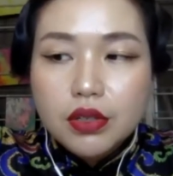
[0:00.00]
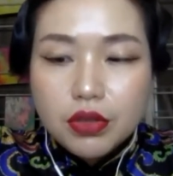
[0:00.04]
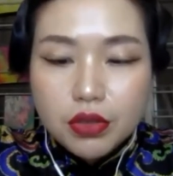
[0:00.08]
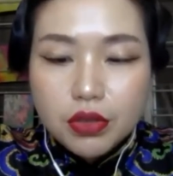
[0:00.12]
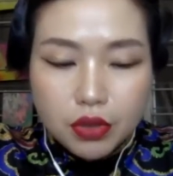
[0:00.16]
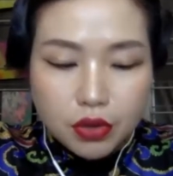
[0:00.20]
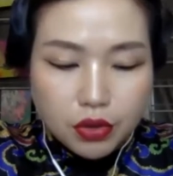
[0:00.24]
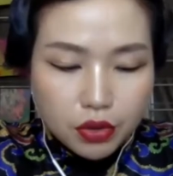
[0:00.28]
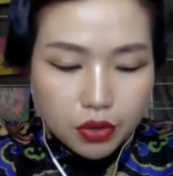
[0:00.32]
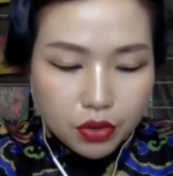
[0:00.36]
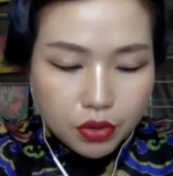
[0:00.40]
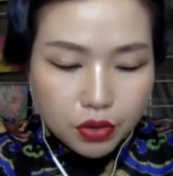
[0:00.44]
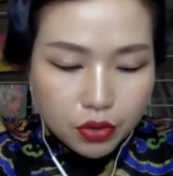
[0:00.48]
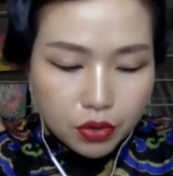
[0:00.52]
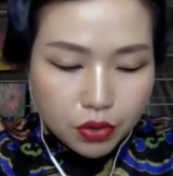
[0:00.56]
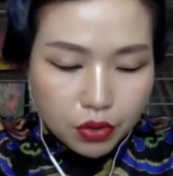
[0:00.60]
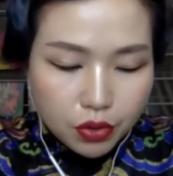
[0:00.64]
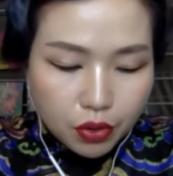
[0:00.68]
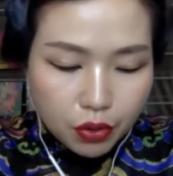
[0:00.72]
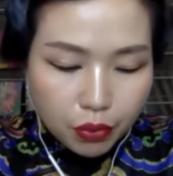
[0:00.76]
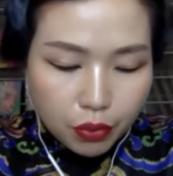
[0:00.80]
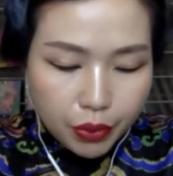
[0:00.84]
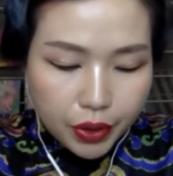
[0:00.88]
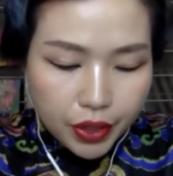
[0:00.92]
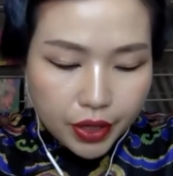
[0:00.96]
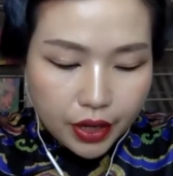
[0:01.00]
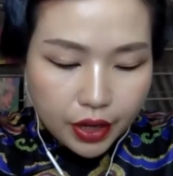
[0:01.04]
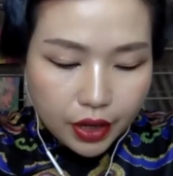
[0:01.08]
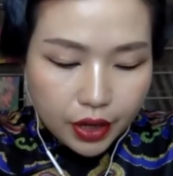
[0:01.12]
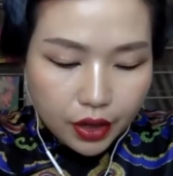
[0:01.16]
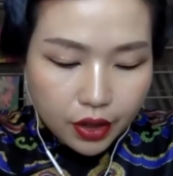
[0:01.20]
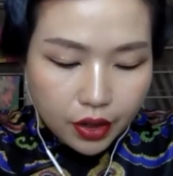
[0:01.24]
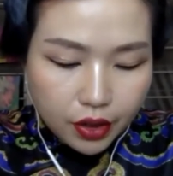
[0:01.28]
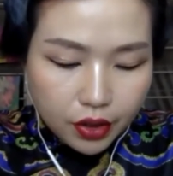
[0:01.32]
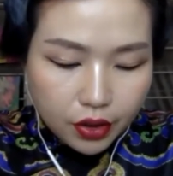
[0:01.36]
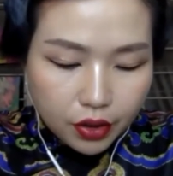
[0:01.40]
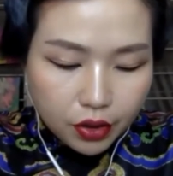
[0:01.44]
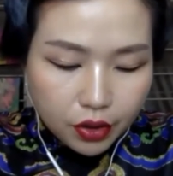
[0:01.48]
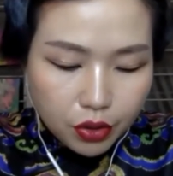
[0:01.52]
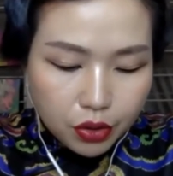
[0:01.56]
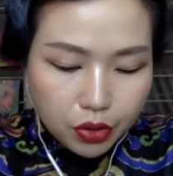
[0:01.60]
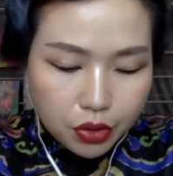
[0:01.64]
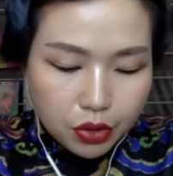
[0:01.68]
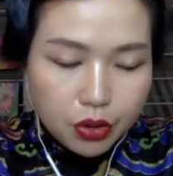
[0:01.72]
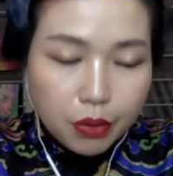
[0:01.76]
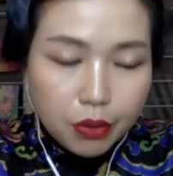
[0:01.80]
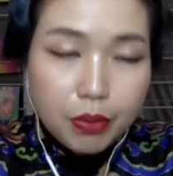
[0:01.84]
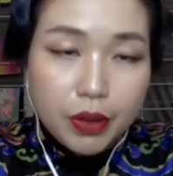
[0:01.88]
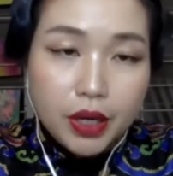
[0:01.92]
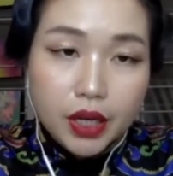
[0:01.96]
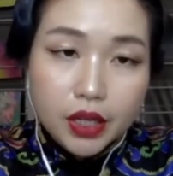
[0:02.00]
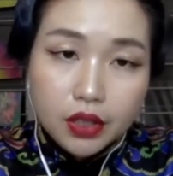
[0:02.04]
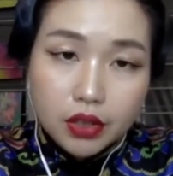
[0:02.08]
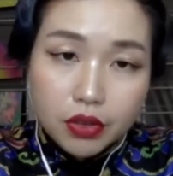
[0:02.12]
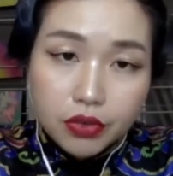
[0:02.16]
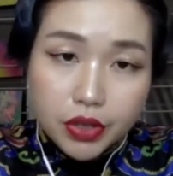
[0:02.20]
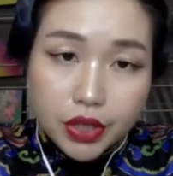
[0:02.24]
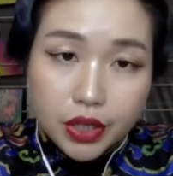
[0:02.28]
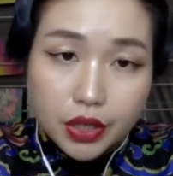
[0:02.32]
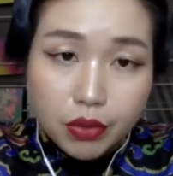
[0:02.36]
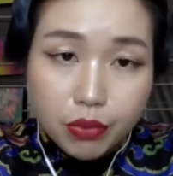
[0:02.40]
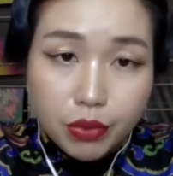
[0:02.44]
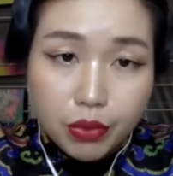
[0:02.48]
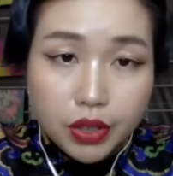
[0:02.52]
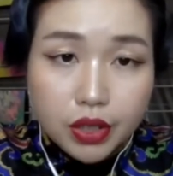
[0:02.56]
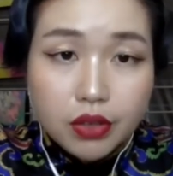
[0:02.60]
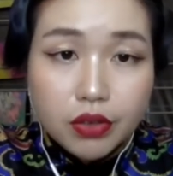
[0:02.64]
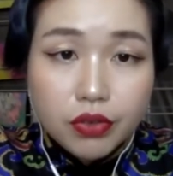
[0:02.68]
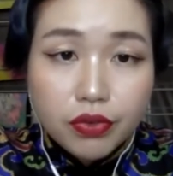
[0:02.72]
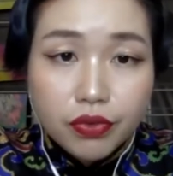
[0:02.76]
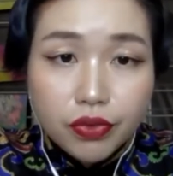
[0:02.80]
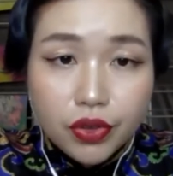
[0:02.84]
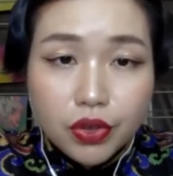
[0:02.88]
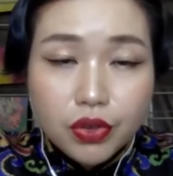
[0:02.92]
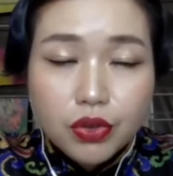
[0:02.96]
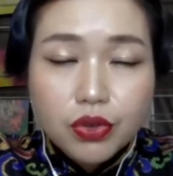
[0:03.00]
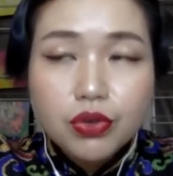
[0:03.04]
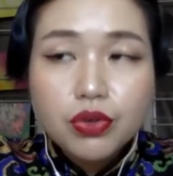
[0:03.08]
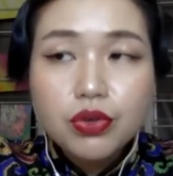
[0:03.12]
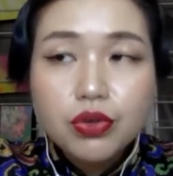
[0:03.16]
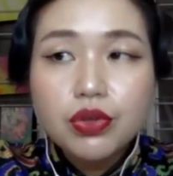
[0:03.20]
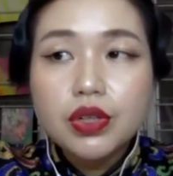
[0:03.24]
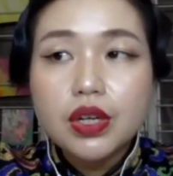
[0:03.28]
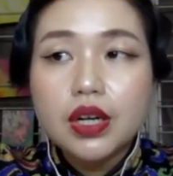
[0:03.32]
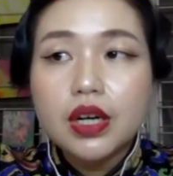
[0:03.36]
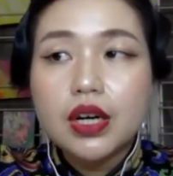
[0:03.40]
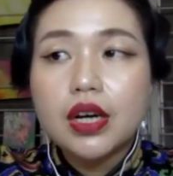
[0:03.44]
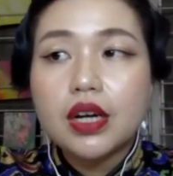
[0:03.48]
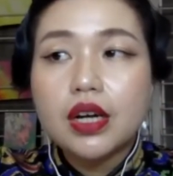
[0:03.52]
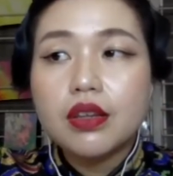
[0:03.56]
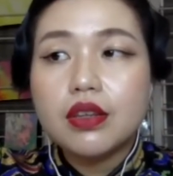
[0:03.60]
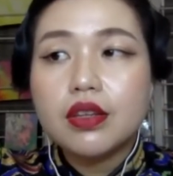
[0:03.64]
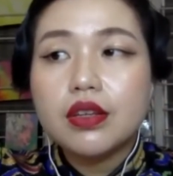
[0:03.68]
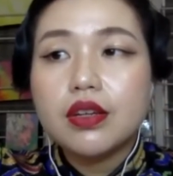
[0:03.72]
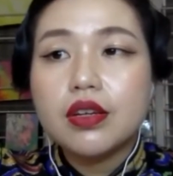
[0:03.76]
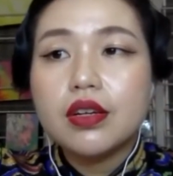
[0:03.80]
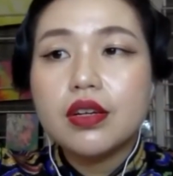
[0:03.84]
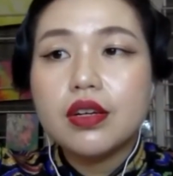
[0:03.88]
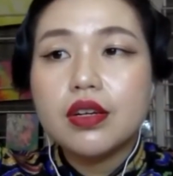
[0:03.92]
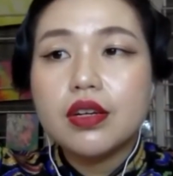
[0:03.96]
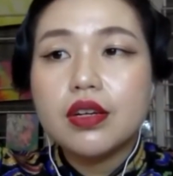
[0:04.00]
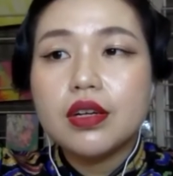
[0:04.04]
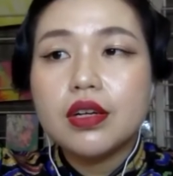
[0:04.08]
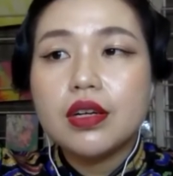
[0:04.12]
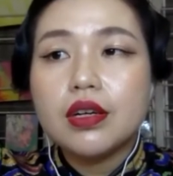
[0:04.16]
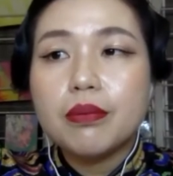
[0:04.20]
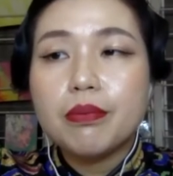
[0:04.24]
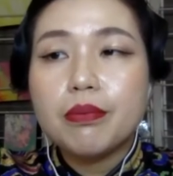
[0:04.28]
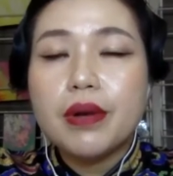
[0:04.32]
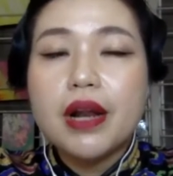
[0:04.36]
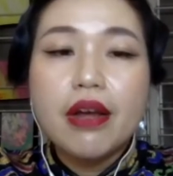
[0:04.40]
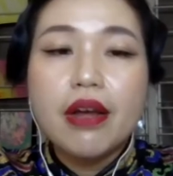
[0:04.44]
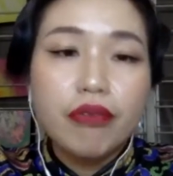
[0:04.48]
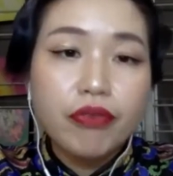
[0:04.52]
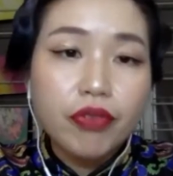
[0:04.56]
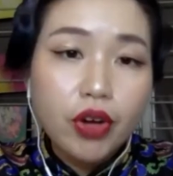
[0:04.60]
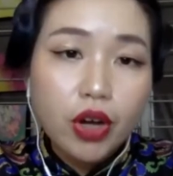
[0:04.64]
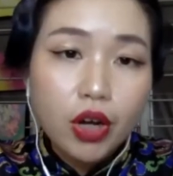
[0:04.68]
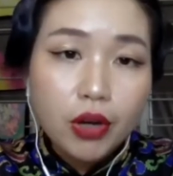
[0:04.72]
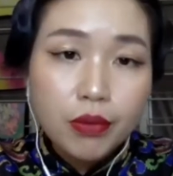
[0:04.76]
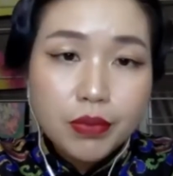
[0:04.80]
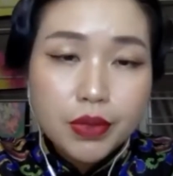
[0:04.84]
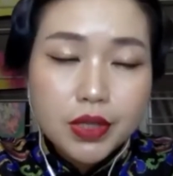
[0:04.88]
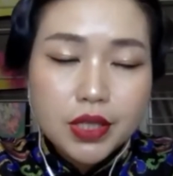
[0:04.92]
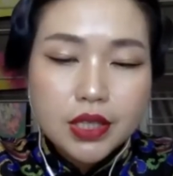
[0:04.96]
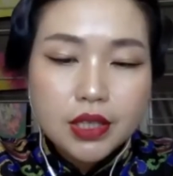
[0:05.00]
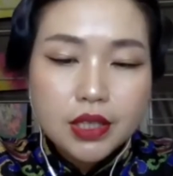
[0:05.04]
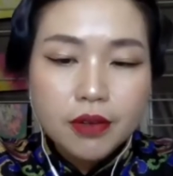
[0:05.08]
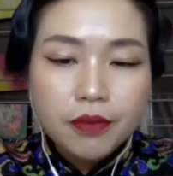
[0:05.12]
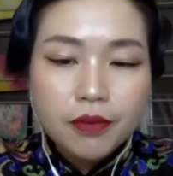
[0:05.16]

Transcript: So we are also partnering with a few other platforms.